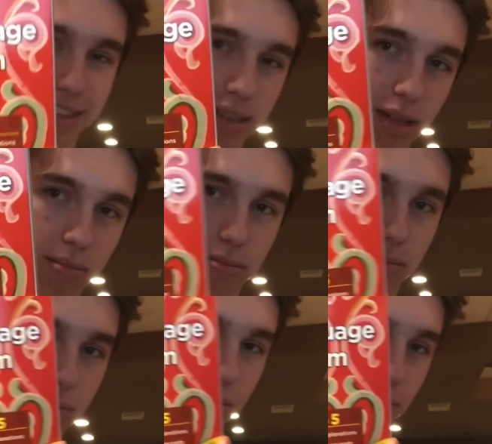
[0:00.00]
Uh,
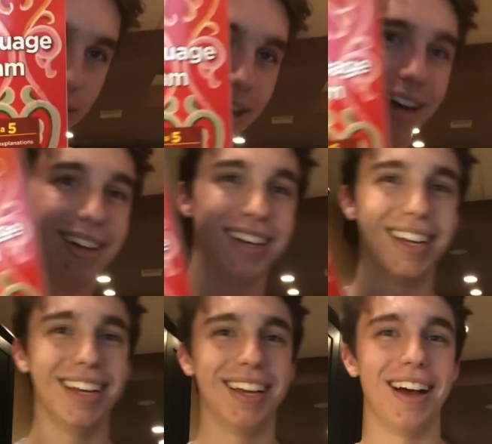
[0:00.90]
yeah.
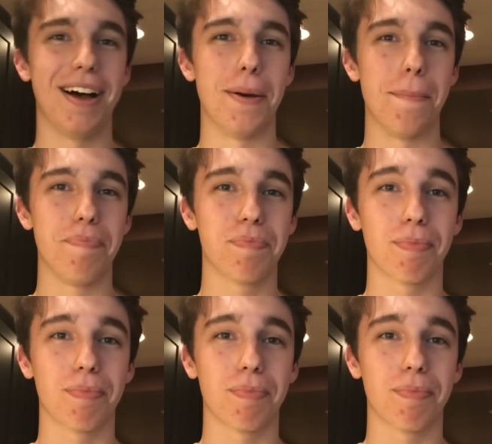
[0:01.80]
Um,